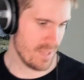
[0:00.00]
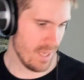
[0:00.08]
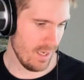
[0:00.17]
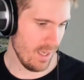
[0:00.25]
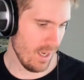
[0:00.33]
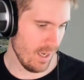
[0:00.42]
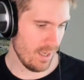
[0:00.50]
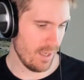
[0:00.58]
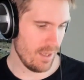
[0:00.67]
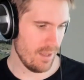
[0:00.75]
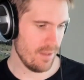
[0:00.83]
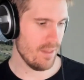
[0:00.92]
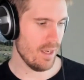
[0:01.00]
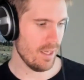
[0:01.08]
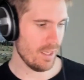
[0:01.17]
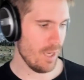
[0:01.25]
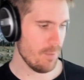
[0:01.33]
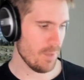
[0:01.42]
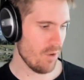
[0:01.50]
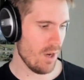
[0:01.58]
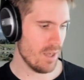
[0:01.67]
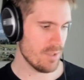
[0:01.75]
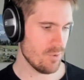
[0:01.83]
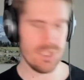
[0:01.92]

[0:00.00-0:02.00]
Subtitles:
that I came across,